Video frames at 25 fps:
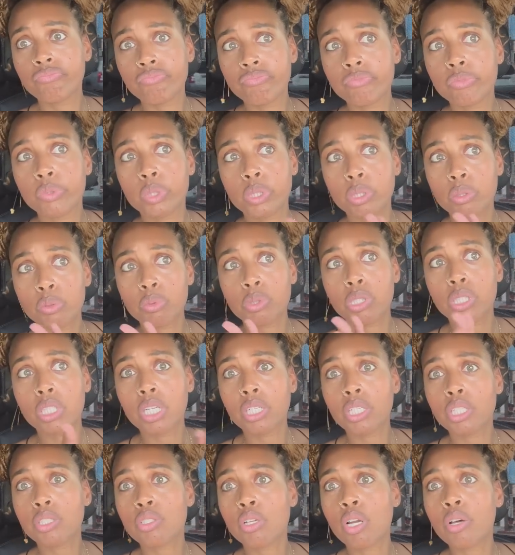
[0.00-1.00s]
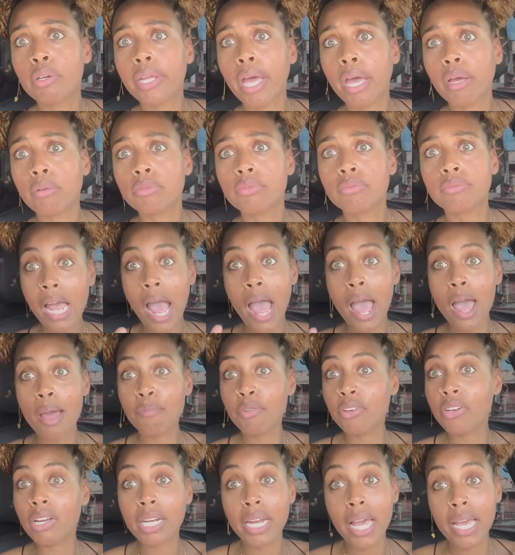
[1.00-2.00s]
we're, we're gonna slow down i'm
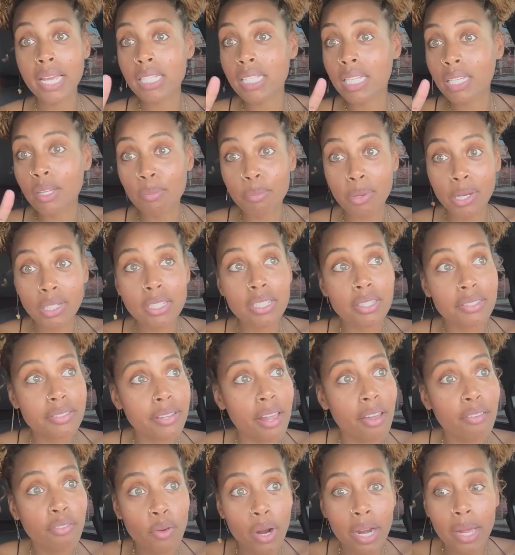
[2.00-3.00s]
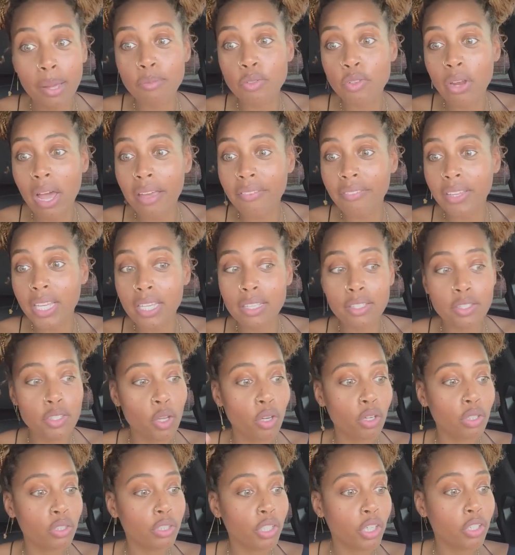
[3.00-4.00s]
realizing a bunch of stuff while i'm driving
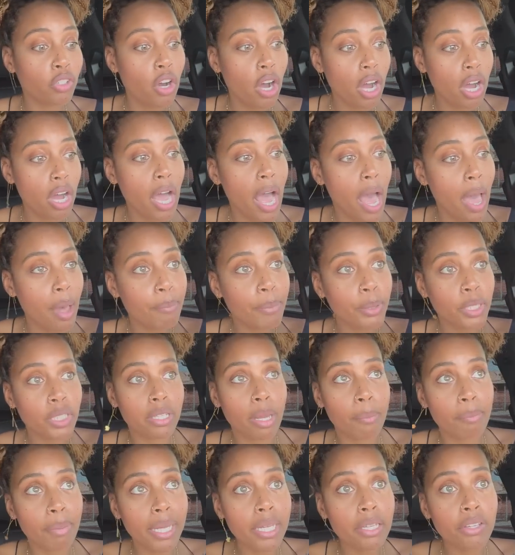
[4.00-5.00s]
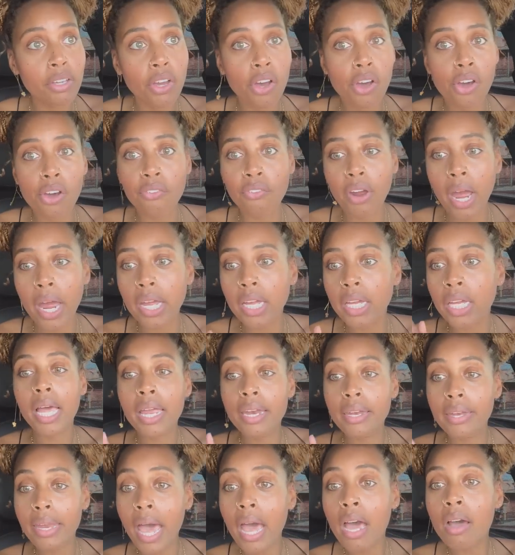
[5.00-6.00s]
so the car i put the blinker on right
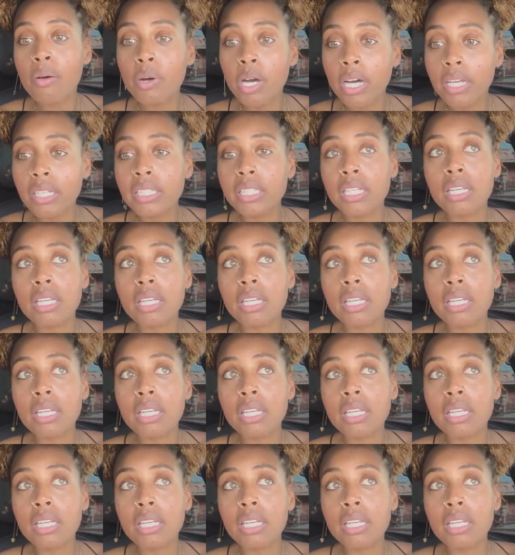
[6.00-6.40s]
and now on the